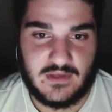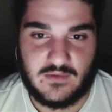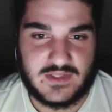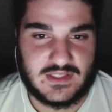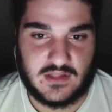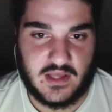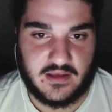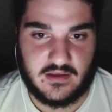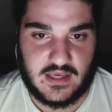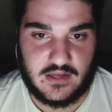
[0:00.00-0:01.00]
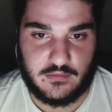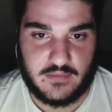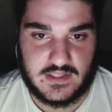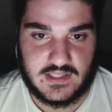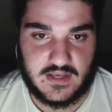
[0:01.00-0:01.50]
He wasn't like a hit or
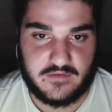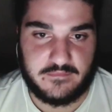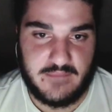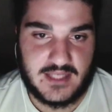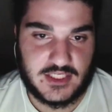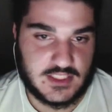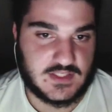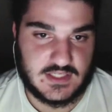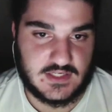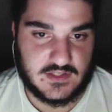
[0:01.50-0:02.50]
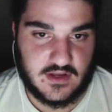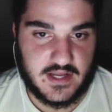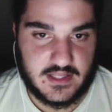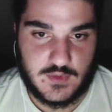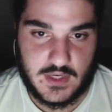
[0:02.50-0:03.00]
miss. Like, if Manchester City
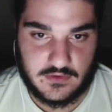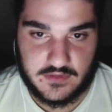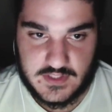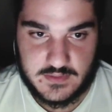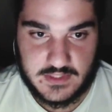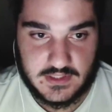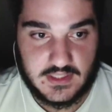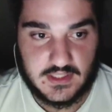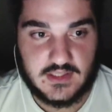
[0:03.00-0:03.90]
signed Antoine Griezmann,